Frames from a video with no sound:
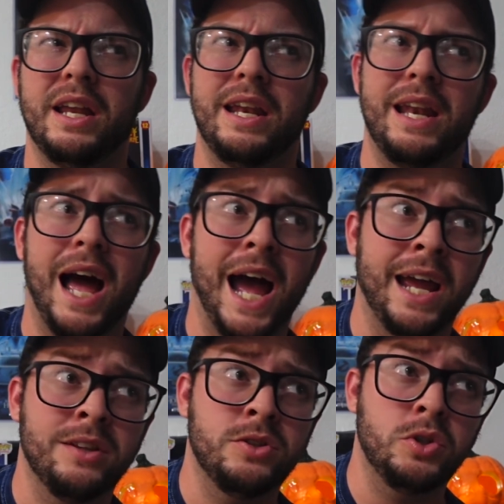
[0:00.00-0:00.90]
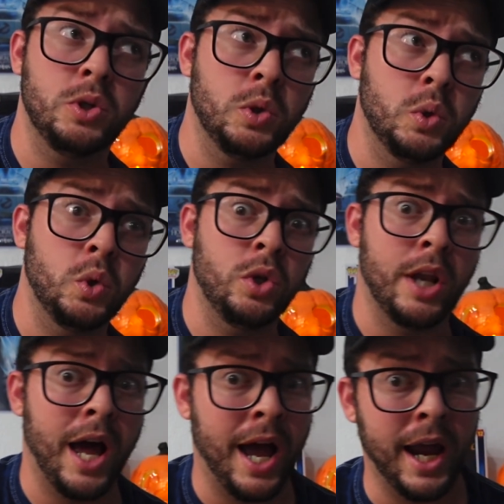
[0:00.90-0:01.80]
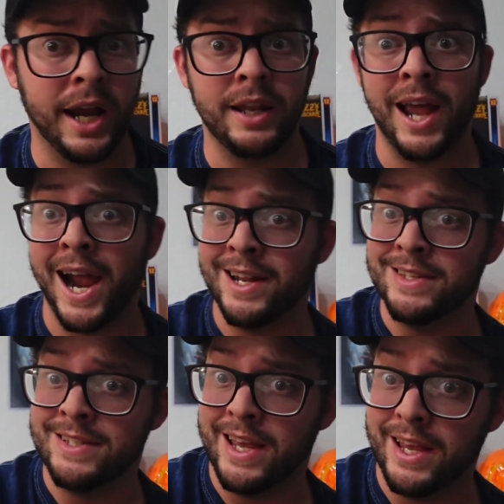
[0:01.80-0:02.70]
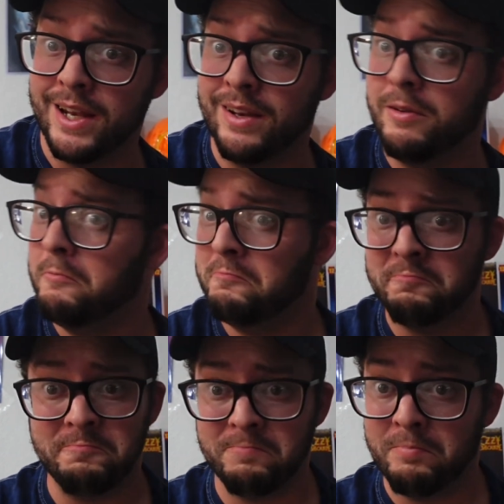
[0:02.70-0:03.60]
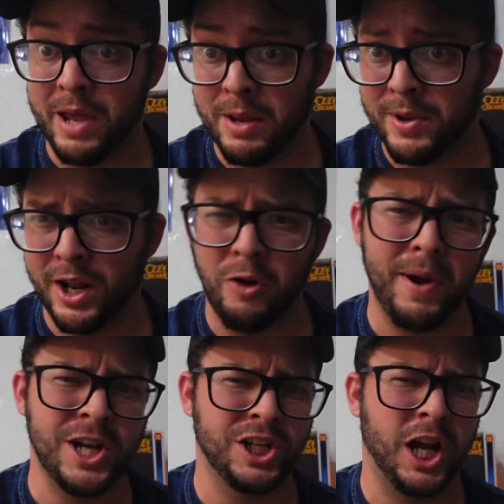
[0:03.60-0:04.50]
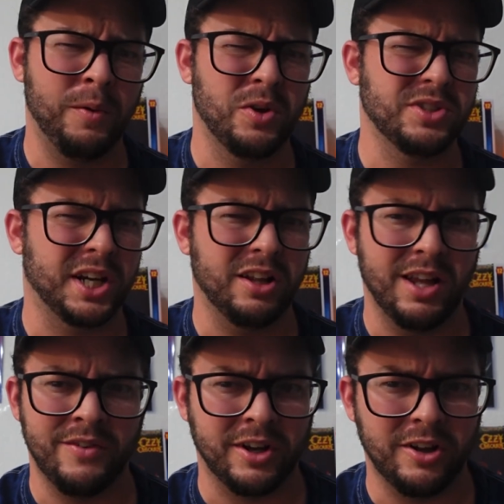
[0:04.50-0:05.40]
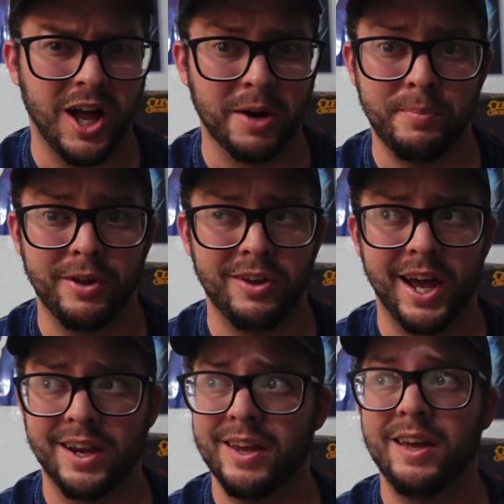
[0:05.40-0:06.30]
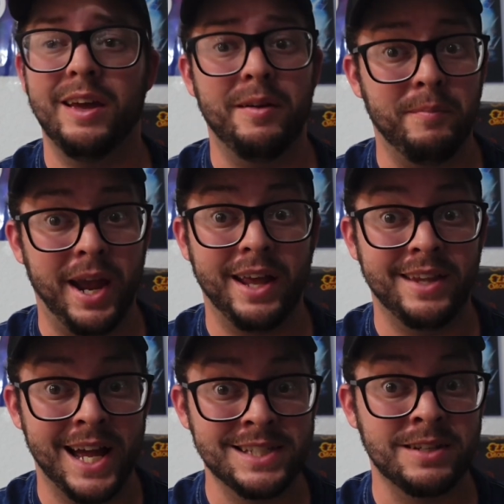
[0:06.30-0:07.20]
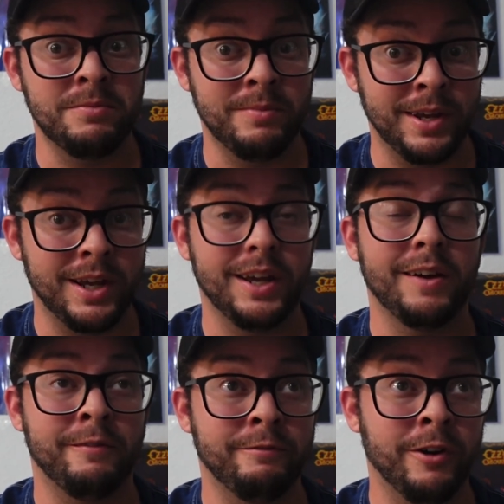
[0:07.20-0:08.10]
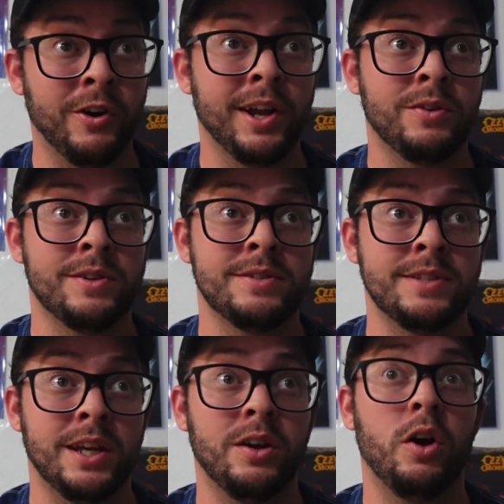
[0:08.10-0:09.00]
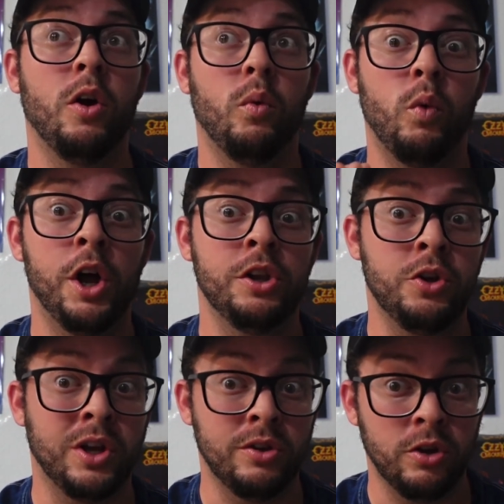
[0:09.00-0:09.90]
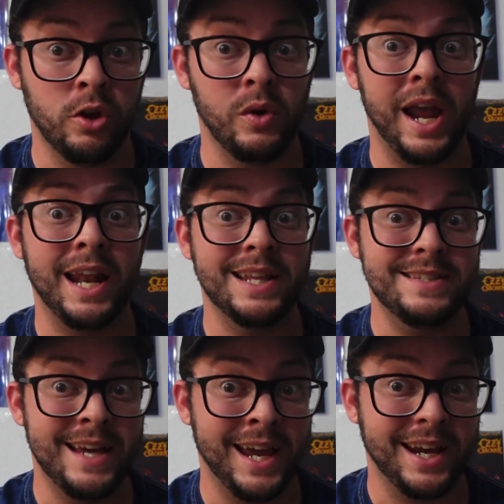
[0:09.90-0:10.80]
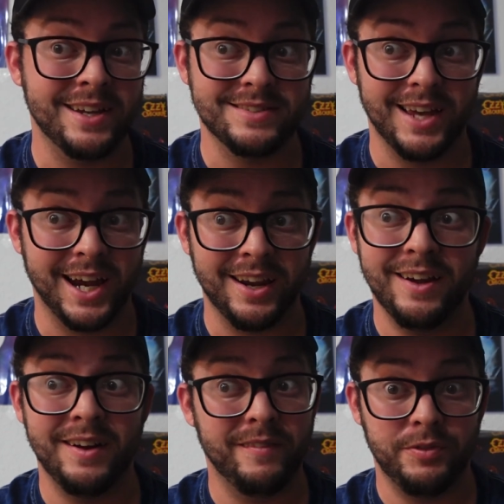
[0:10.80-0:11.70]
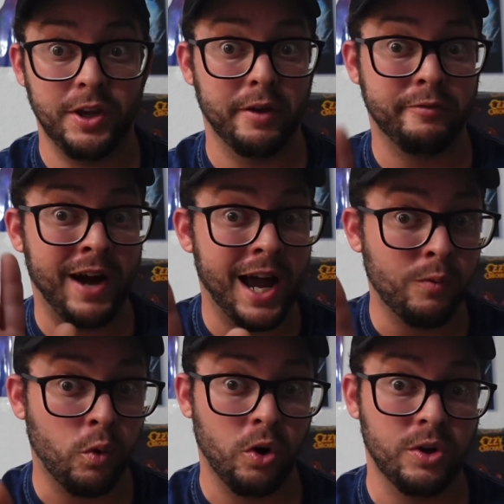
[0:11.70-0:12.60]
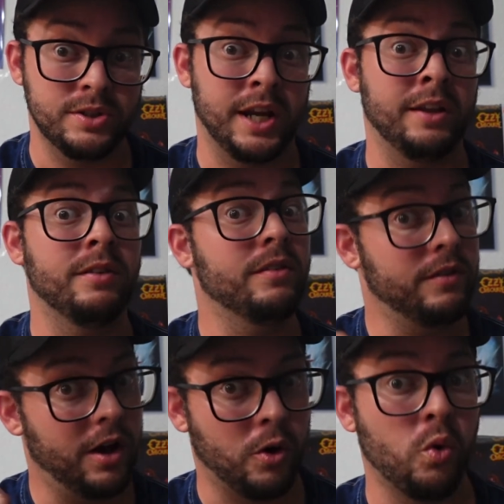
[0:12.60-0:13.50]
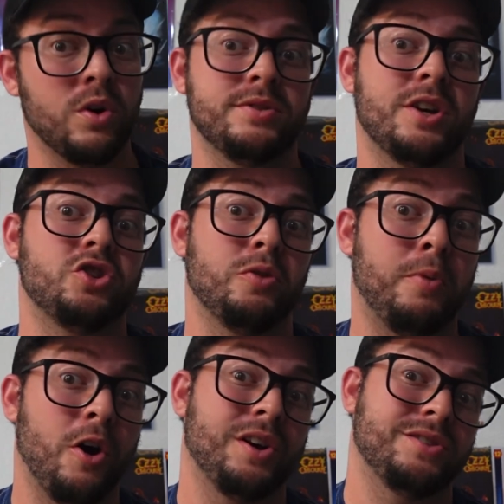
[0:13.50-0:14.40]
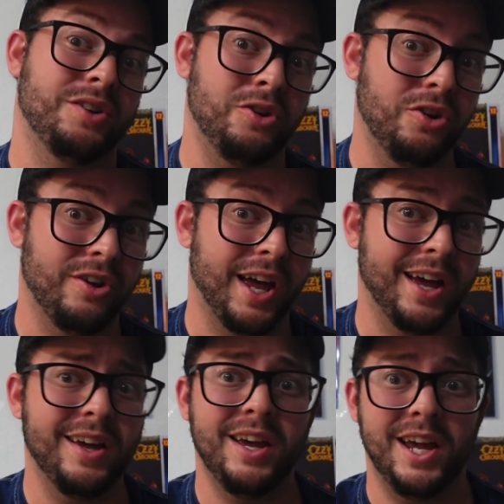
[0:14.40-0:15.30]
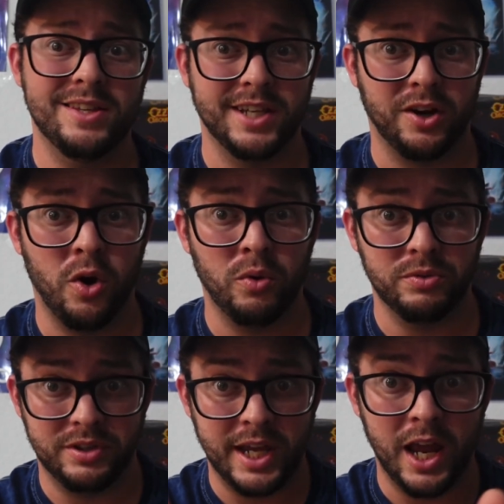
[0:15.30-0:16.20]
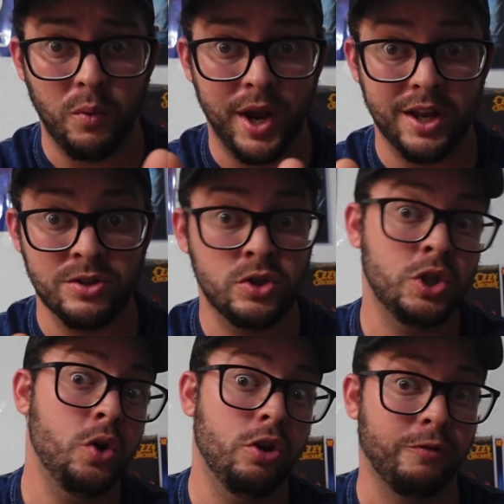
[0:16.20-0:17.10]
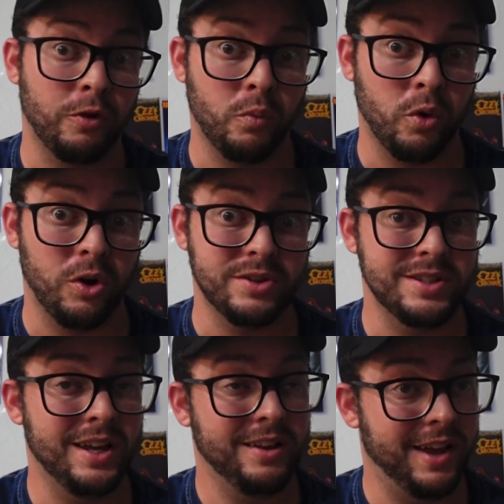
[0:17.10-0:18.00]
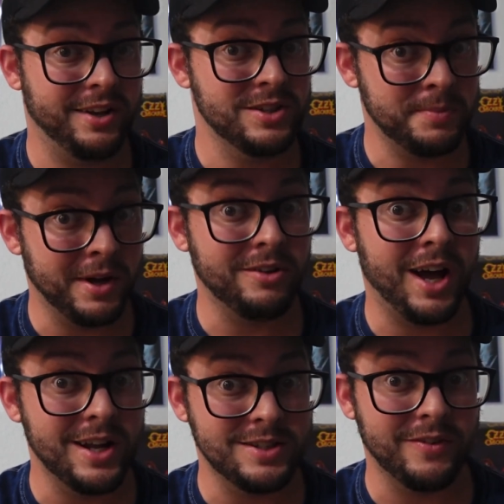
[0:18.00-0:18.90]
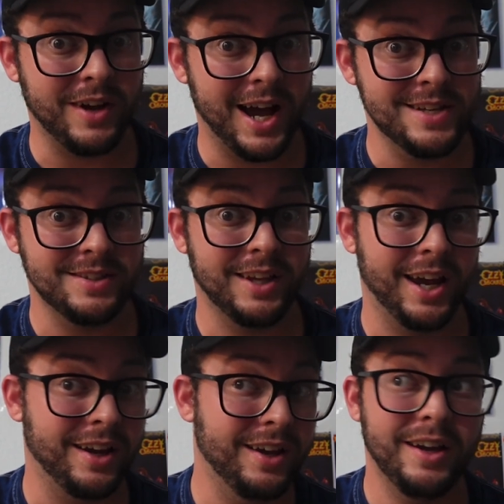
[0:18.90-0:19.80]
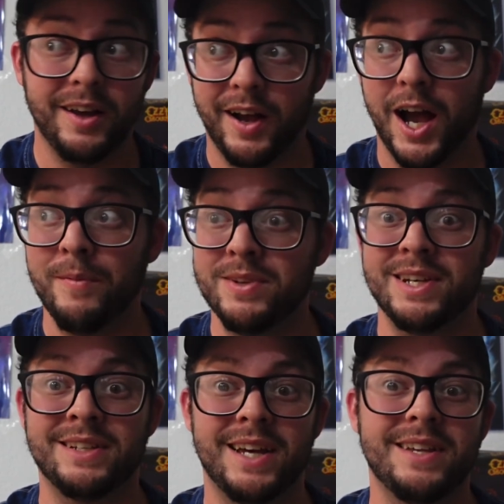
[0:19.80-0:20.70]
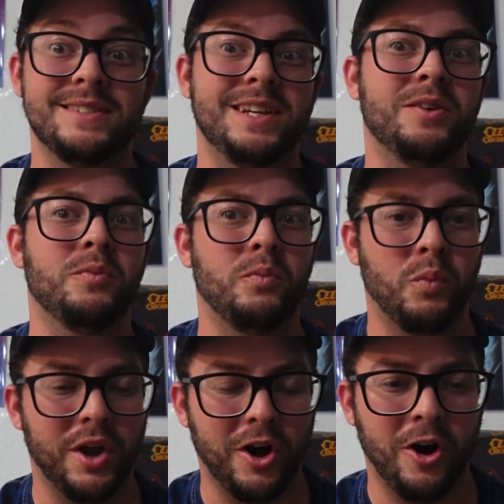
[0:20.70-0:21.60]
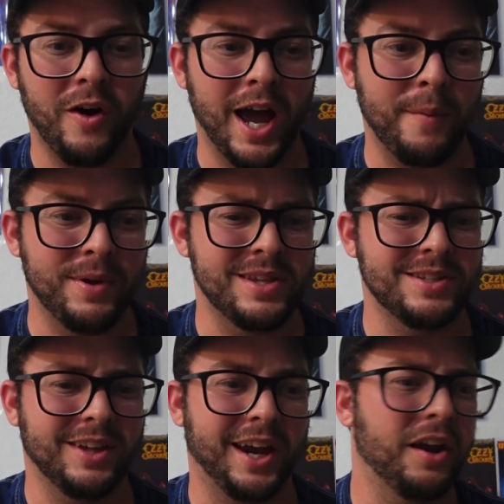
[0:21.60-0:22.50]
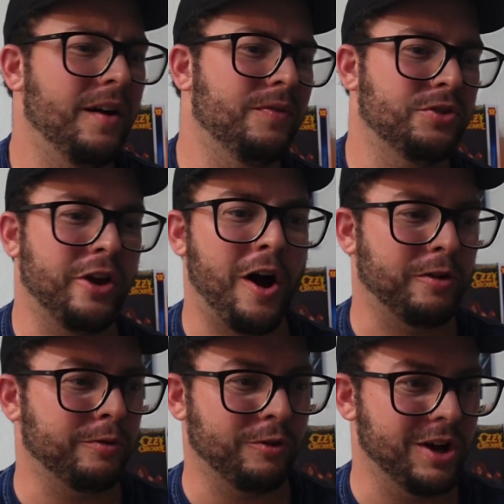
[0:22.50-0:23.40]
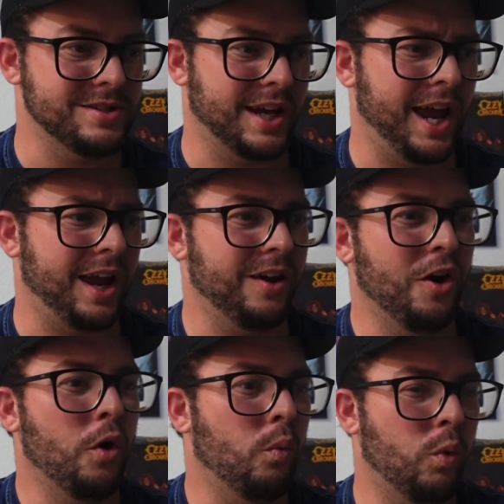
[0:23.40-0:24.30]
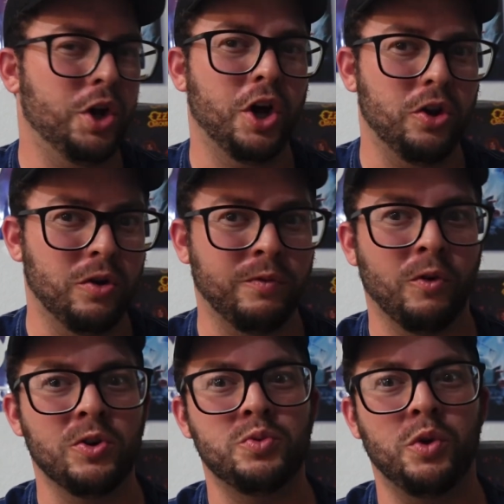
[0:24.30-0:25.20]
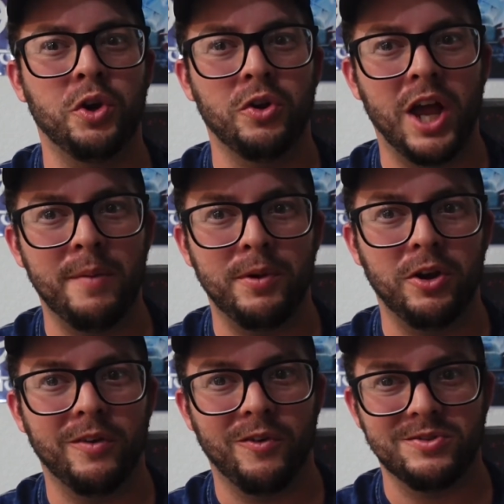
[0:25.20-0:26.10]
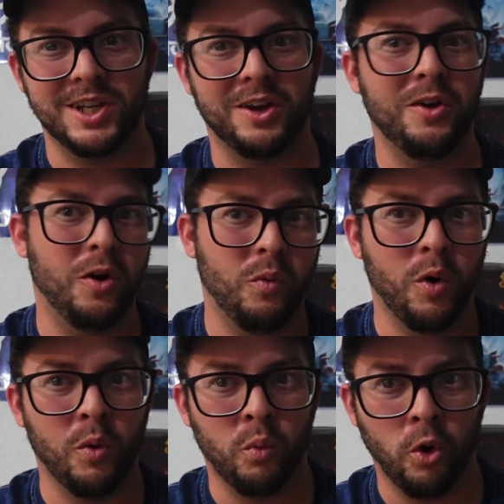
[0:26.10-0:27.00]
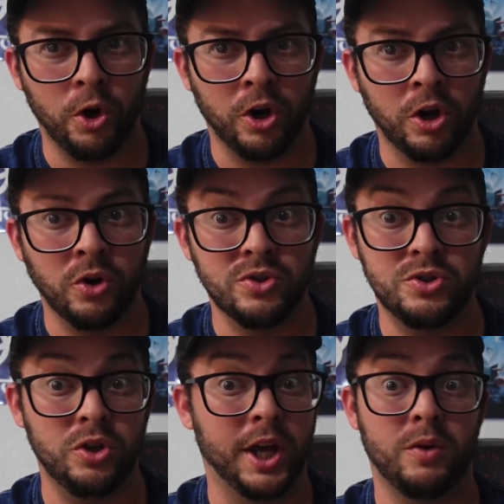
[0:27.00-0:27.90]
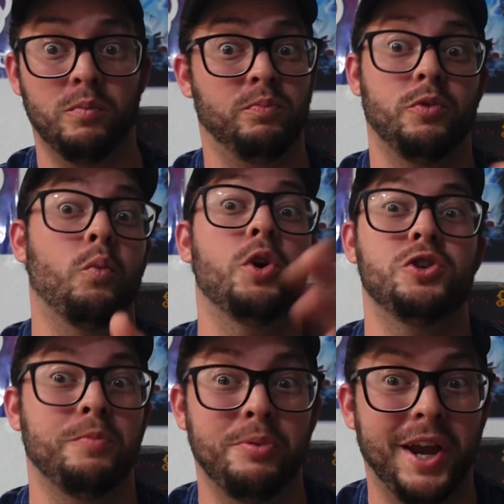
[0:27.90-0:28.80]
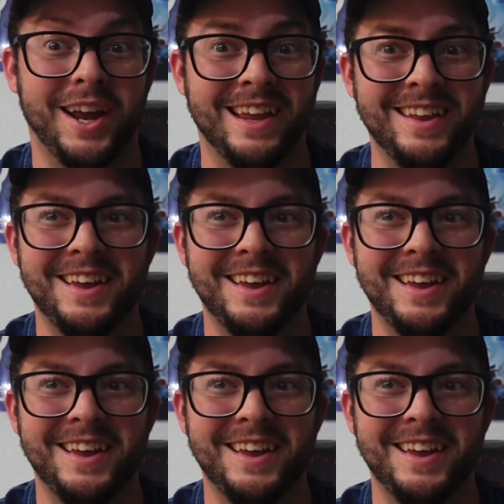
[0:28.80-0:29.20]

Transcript: 9 to 10 maybe. I know Magic Kingdom goes like 11 o'clock, but like, man, that's going to be very interesting to see what you can do in a day, because like you get 5 worlds, and of course Celestial Park is included in that. It's like on Gateway in 2 different worlds. Like, there's going to be a lot of stuff, guys, and like, I'm just excited to see what all happens, and like talk to friends like, hey, what are you going to do first when you go to Epic Universe? Like, what world are you going to go into? Like, what's your plan?